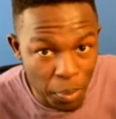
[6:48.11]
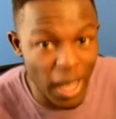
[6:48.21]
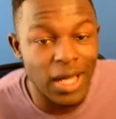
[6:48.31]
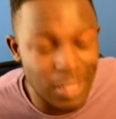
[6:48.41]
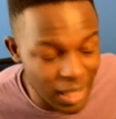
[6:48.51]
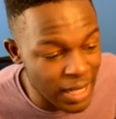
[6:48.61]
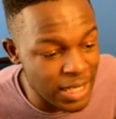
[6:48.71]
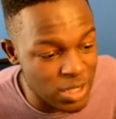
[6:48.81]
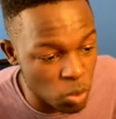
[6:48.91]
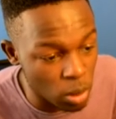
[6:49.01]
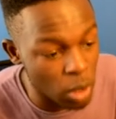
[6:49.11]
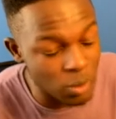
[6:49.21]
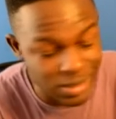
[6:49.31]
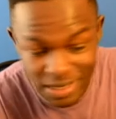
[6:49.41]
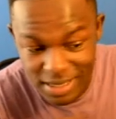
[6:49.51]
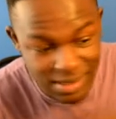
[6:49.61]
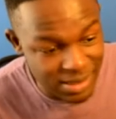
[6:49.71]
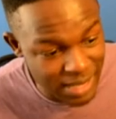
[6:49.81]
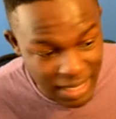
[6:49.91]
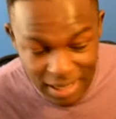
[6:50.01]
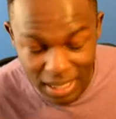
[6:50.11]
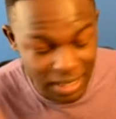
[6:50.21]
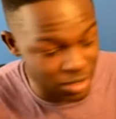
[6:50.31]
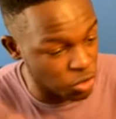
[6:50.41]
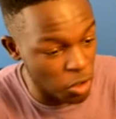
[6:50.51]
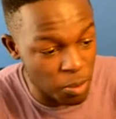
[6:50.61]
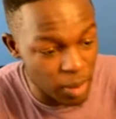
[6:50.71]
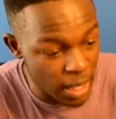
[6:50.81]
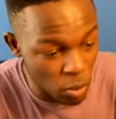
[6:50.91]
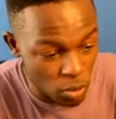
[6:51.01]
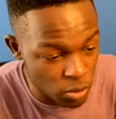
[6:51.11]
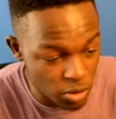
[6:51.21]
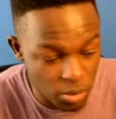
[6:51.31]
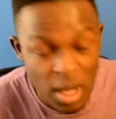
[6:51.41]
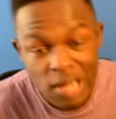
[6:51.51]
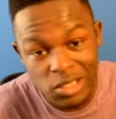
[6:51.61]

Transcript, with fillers: back line as well did it insane. I enjoy playing with them.